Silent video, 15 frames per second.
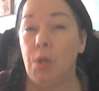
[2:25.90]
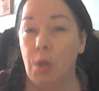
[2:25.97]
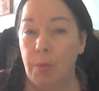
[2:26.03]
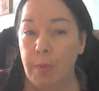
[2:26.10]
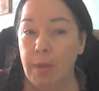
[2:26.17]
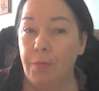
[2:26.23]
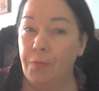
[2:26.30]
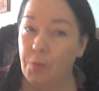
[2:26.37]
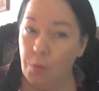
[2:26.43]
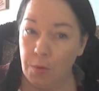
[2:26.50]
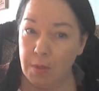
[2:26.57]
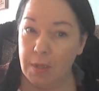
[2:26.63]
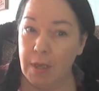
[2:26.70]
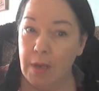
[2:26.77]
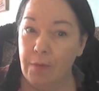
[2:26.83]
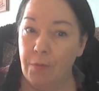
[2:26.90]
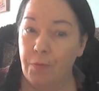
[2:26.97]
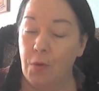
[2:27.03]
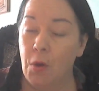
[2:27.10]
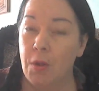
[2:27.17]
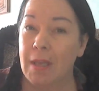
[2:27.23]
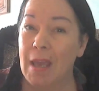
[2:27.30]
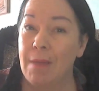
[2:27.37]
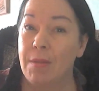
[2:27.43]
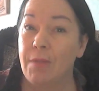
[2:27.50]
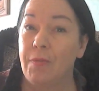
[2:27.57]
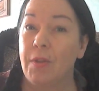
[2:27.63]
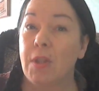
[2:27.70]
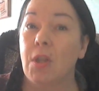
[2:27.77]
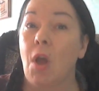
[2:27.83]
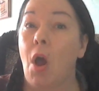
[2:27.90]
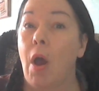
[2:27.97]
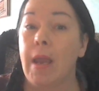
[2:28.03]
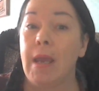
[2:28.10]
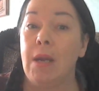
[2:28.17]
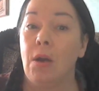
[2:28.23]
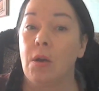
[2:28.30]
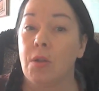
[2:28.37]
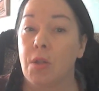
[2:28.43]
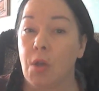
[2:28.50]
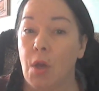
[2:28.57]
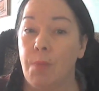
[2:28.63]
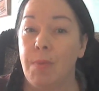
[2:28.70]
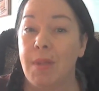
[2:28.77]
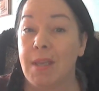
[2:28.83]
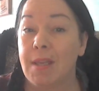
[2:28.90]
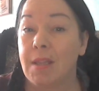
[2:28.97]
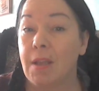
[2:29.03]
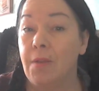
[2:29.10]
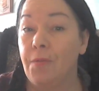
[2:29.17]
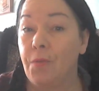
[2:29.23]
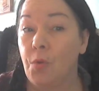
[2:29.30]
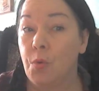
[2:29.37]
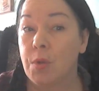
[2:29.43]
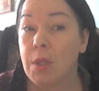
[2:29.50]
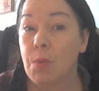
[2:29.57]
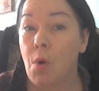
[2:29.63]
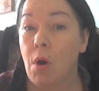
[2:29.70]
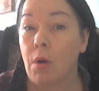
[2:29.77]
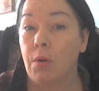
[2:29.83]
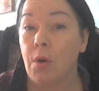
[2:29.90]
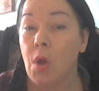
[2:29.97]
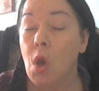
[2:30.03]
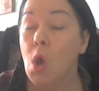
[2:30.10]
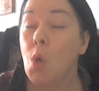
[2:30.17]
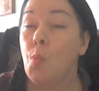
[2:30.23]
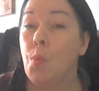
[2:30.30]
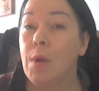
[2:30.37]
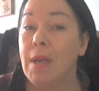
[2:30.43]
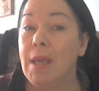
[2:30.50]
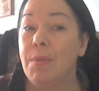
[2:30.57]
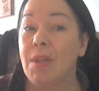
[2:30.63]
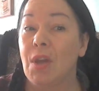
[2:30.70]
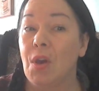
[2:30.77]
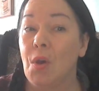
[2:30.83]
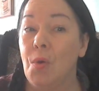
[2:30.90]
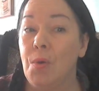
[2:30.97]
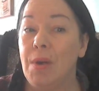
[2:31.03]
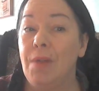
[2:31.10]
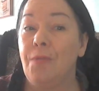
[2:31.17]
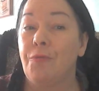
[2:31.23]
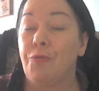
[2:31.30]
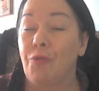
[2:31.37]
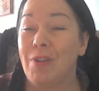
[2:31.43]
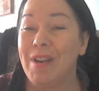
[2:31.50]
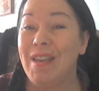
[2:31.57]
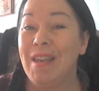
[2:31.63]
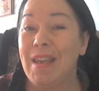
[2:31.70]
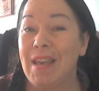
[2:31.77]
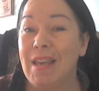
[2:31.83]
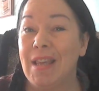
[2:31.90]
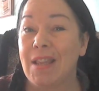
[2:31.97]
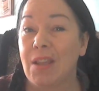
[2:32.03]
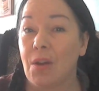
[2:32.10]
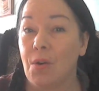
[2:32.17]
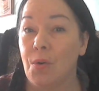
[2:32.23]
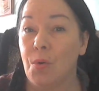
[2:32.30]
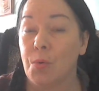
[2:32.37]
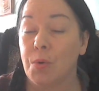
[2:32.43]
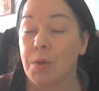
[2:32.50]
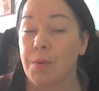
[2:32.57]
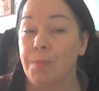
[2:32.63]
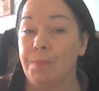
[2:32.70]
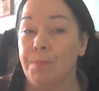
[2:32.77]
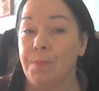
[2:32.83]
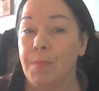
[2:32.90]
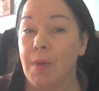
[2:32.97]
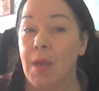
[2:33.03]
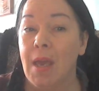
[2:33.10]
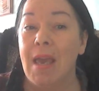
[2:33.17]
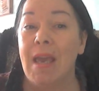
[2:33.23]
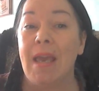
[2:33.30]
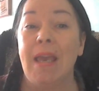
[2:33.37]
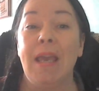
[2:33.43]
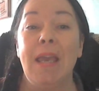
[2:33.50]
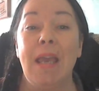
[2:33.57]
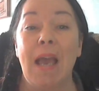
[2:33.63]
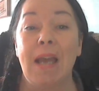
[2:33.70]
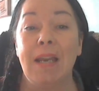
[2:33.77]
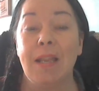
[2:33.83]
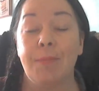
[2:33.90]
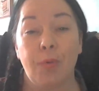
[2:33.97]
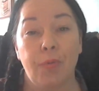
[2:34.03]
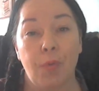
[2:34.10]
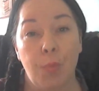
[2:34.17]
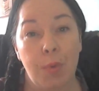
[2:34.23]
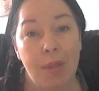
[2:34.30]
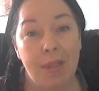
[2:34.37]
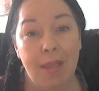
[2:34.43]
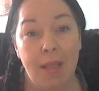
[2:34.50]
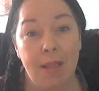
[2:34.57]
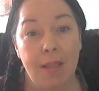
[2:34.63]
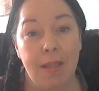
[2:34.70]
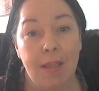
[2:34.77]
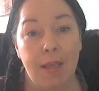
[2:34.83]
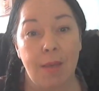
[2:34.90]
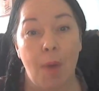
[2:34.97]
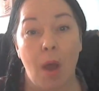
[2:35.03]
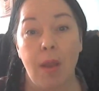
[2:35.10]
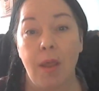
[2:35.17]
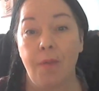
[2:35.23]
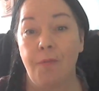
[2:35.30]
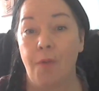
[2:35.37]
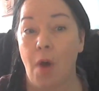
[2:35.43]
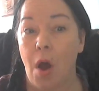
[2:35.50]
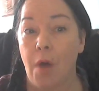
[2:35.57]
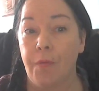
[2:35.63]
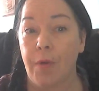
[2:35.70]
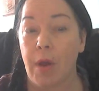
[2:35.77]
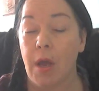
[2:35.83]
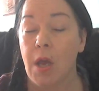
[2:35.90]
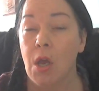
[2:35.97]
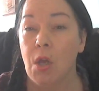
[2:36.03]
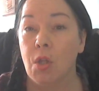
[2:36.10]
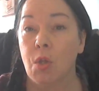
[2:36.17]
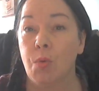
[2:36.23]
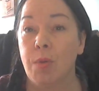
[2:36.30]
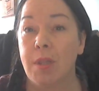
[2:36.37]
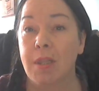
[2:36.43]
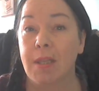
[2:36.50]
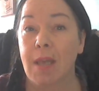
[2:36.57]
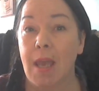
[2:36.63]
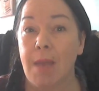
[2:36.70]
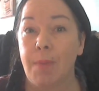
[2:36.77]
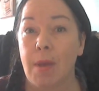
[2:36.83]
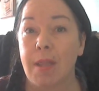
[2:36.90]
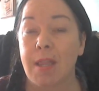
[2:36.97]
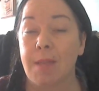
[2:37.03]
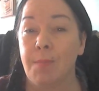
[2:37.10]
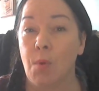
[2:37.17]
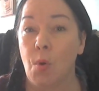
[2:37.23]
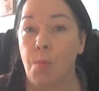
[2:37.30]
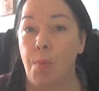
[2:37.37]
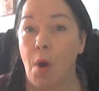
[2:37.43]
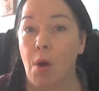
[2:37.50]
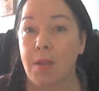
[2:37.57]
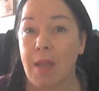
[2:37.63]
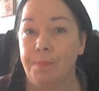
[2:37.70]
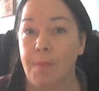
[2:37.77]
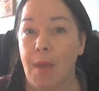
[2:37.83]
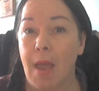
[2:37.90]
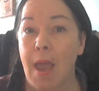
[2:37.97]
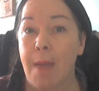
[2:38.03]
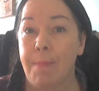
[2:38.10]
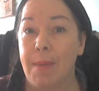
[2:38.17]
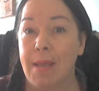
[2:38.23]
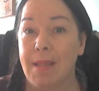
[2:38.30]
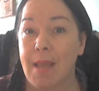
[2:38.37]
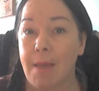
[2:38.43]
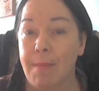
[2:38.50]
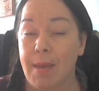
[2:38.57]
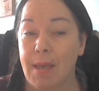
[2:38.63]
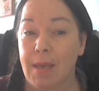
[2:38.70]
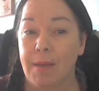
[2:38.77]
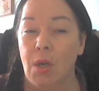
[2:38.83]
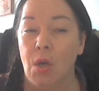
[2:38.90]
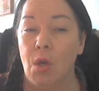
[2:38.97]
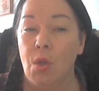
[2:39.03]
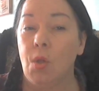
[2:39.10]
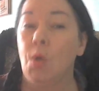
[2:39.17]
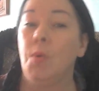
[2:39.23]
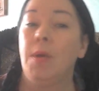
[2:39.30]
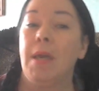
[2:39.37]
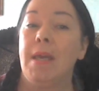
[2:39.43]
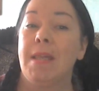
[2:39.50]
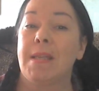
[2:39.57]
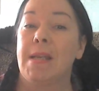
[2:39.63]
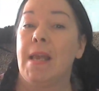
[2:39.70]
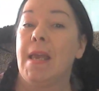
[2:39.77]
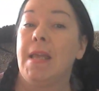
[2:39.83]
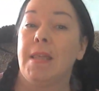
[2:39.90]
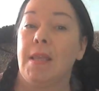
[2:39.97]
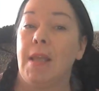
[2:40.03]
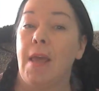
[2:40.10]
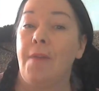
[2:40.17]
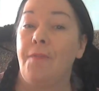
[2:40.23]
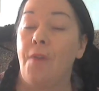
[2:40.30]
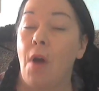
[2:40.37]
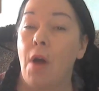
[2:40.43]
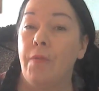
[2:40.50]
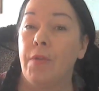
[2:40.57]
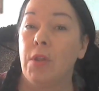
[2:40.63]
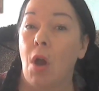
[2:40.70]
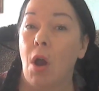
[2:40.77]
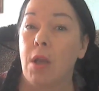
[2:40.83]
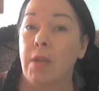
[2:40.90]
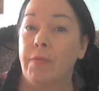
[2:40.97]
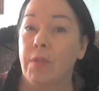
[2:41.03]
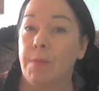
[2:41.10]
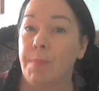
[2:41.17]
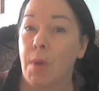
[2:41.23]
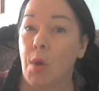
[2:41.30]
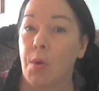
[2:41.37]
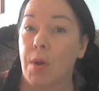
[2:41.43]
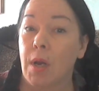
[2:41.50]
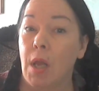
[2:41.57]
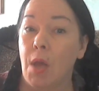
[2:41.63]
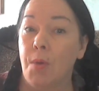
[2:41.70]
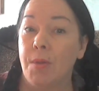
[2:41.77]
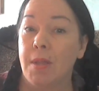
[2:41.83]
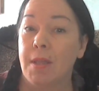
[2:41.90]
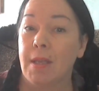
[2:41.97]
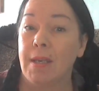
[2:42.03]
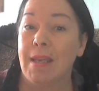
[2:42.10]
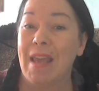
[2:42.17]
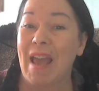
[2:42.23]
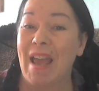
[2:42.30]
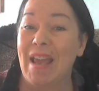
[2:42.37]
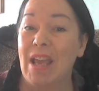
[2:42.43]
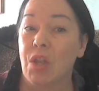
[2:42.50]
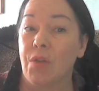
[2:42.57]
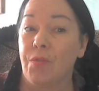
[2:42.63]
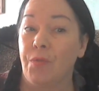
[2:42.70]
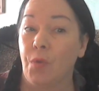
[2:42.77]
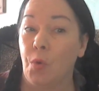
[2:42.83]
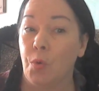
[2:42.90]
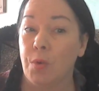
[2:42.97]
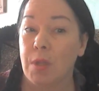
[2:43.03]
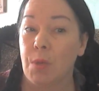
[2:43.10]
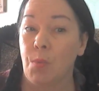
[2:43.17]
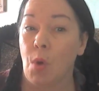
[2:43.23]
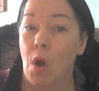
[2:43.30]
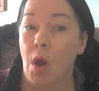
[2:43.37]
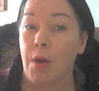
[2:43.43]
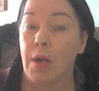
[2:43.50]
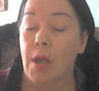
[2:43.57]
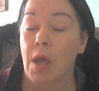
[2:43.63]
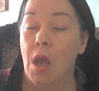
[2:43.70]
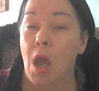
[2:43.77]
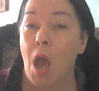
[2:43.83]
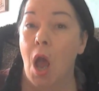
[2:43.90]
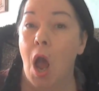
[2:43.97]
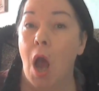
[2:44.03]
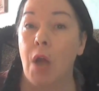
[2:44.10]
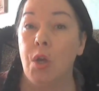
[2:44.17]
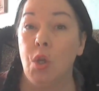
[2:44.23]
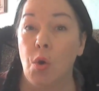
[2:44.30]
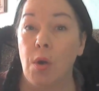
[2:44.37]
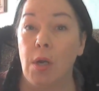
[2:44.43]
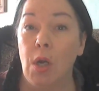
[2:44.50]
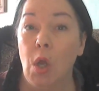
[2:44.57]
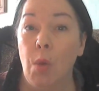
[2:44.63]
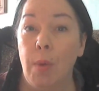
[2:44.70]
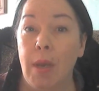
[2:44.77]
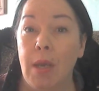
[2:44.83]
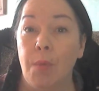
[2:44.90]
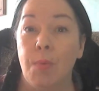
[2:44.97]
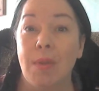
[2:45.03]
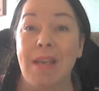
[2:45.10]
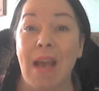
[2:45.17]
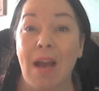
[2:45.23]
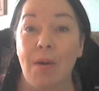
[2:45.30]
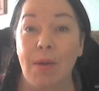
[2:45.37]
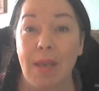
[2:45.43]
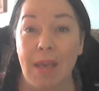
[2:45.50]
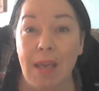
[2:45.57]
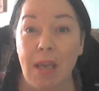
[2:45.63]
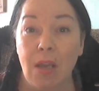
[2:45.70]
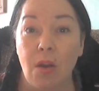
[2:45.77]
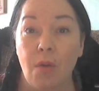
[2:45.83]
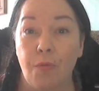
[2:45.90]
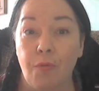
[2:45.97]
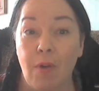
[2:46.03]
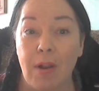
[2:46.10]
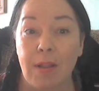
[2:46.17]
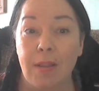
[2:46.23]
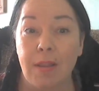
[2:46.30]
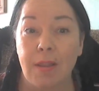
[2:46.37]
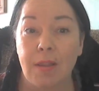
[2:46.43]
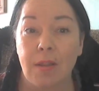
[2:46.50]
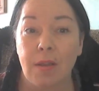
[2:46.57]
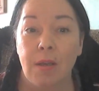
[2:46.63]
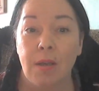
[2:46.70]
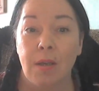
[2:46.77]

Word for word: Louis the fourteenth first came to Versailles in October sixteen forty-one, when he was only three years old. He and his brother were sent here by their father to escape a smallpox epidemic. Two years later, their father died of tuberculosis at the age of forty-one, and young Louis was now King of France.